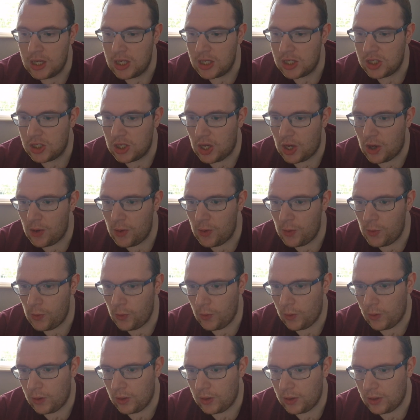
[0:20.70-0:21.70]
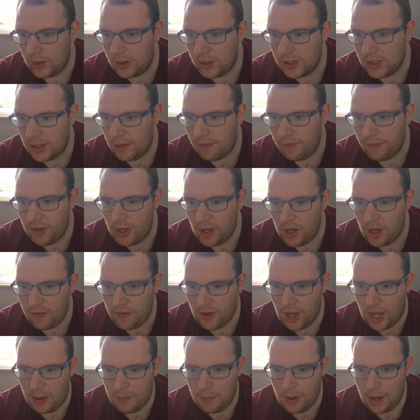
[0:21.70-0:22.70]
So something
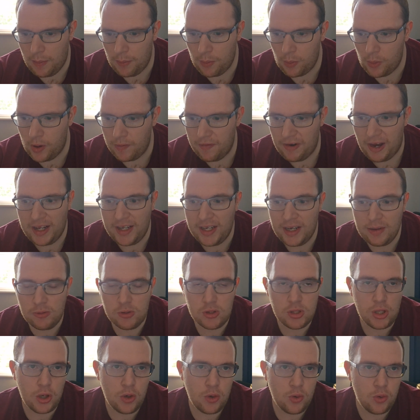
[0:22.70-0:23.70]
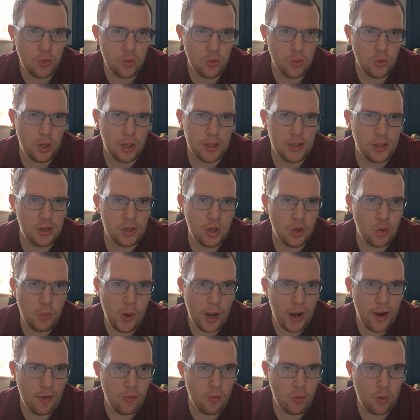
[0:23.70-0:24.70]
I've come up with, and there was no, I don't know
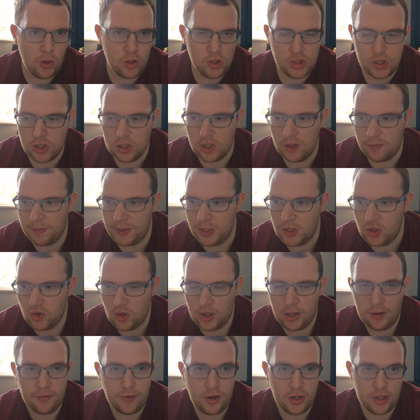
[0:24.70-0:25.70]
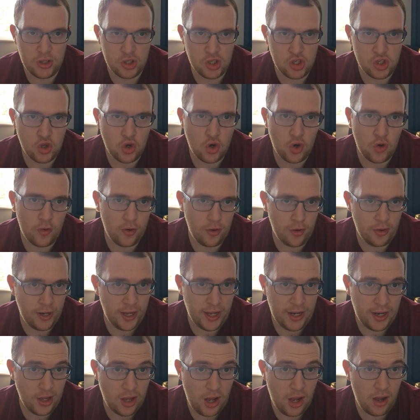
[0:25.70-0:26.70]
where it was because I've been trying to find the story on it
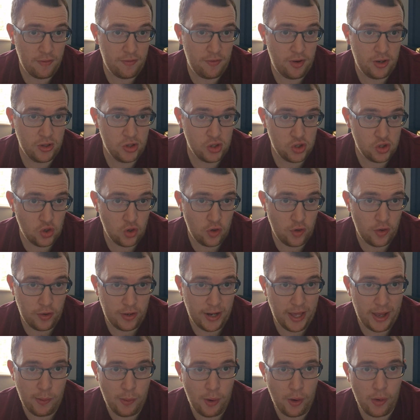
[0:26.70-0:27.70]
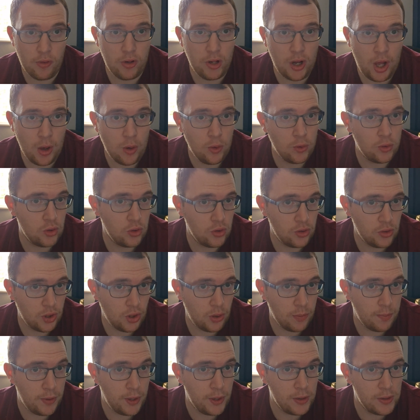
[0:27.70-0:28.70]
and I can't find the story on it. It won't load on the
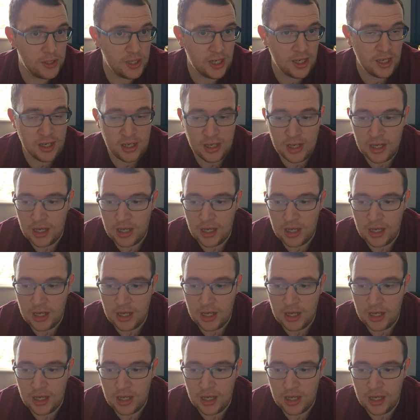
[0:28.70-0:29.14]
computer.